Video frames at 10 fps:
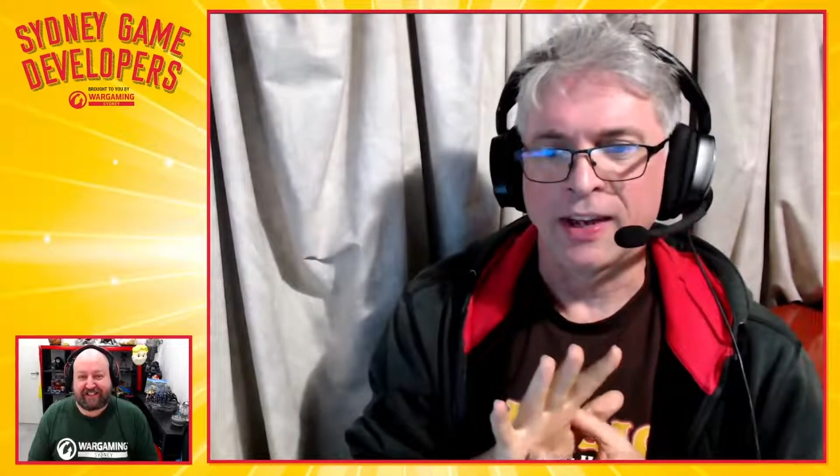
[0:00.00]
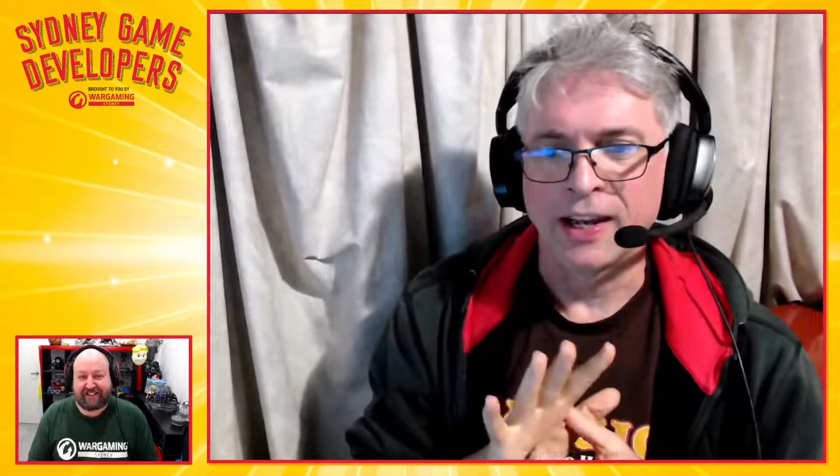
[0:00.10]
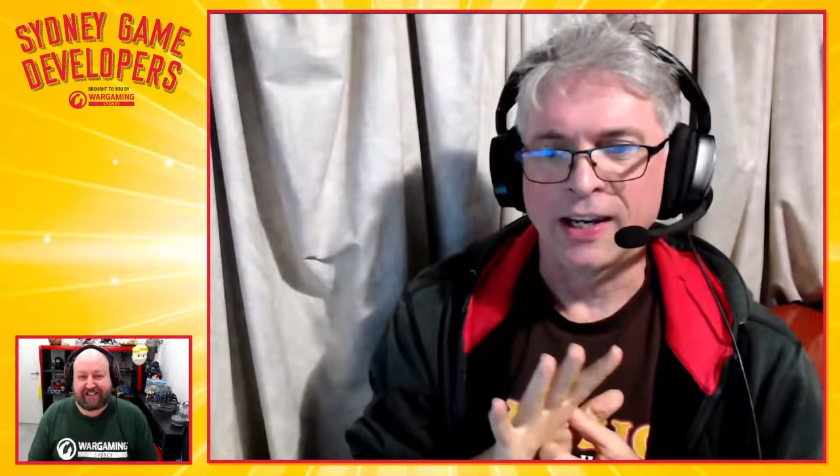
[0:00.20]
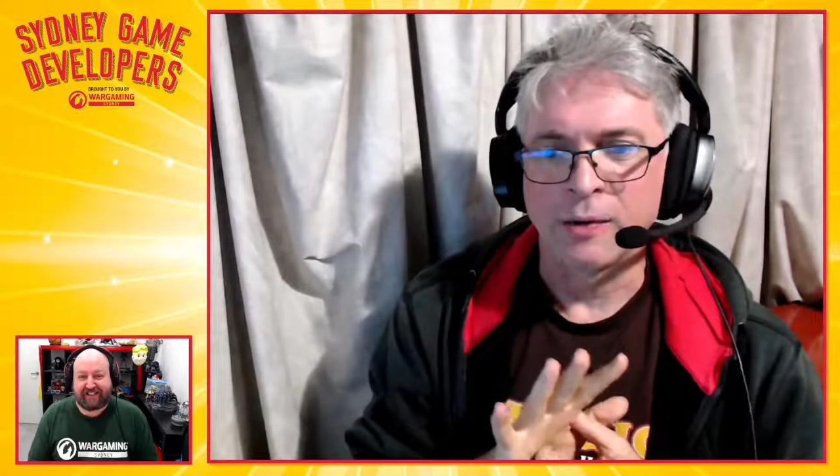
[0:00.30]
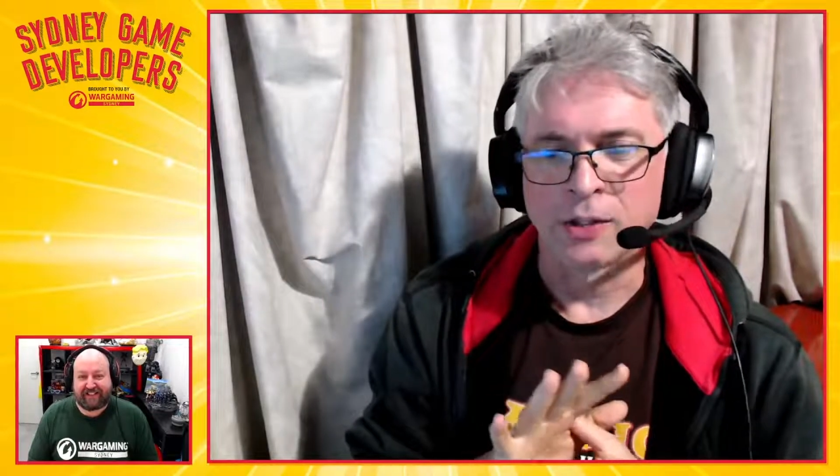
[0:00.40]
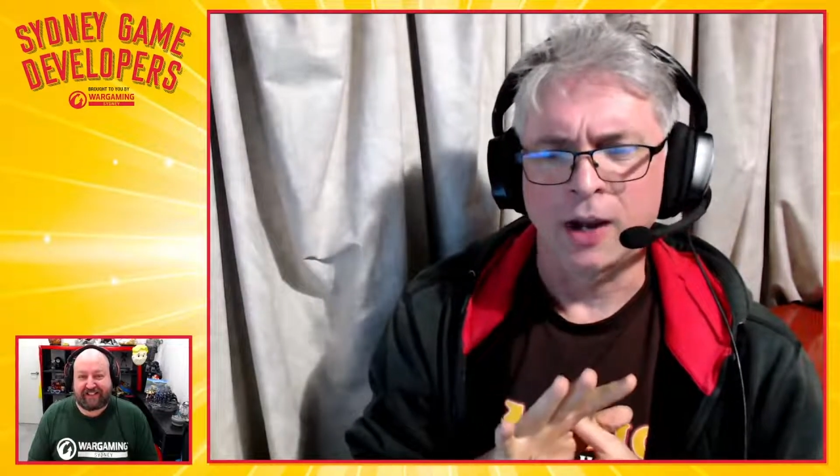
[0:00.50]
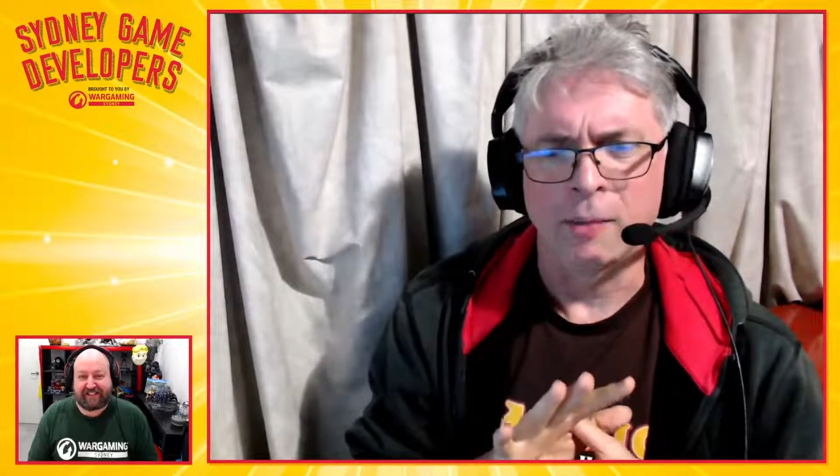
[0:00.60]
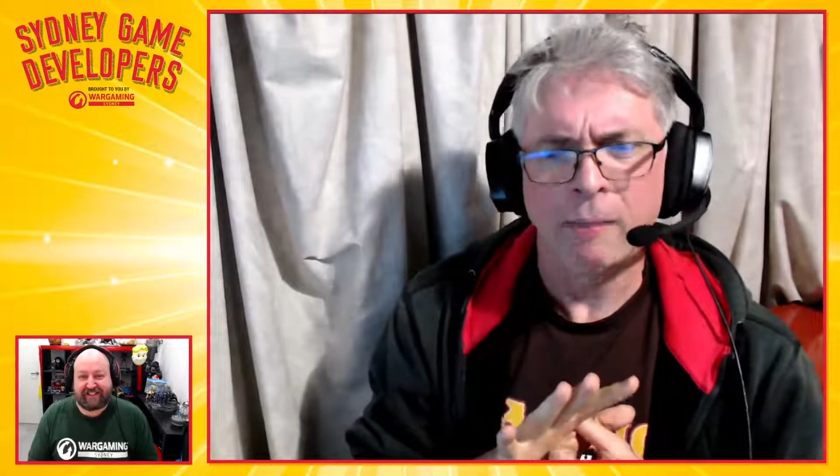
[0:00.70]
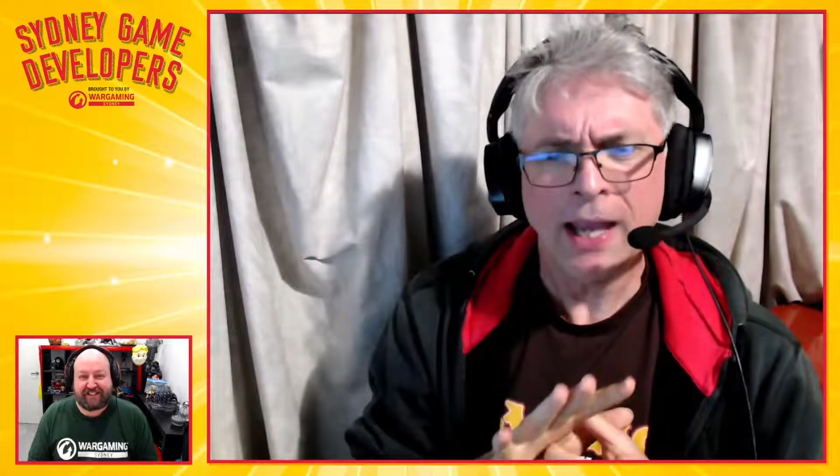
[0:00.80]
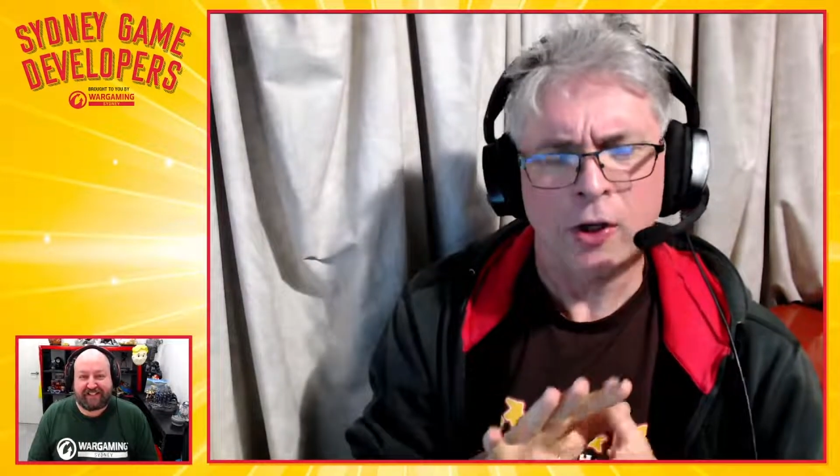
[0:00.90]
day, and he was
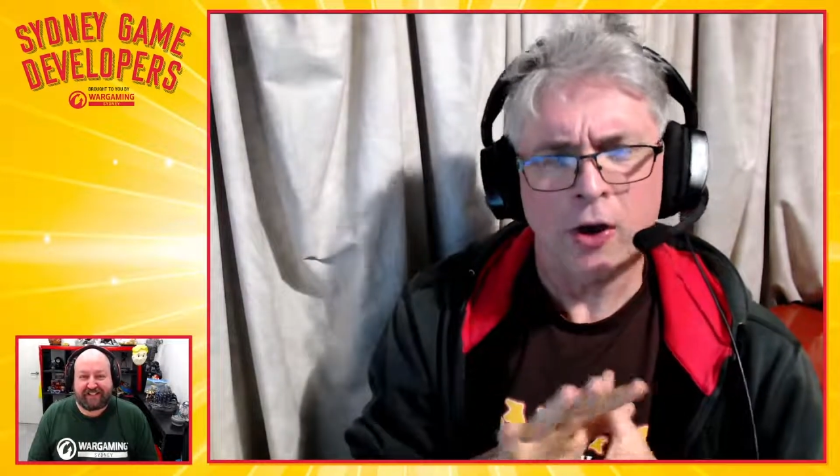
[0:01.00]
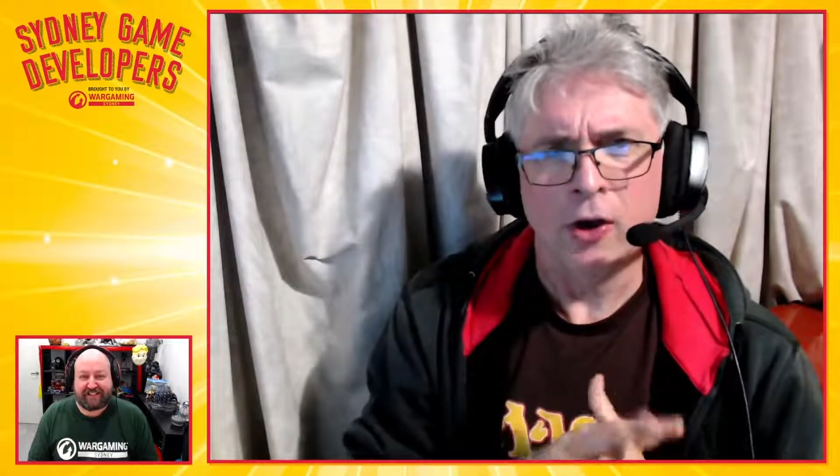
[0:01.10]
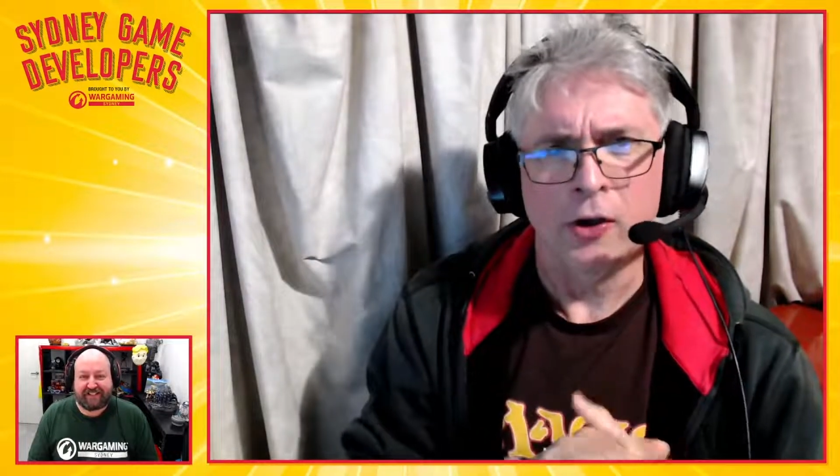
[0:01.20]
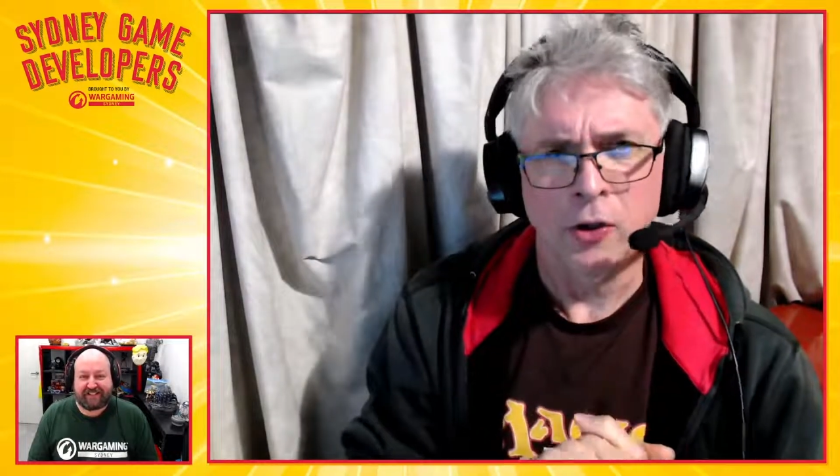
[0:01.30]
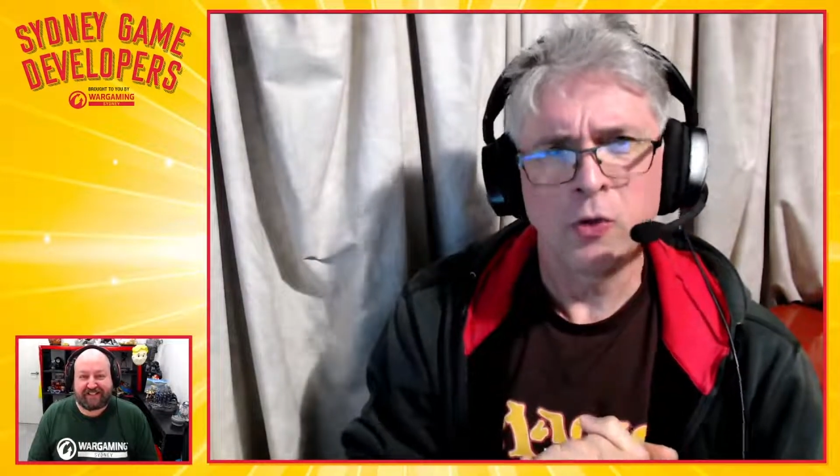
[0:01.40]
going, "My God,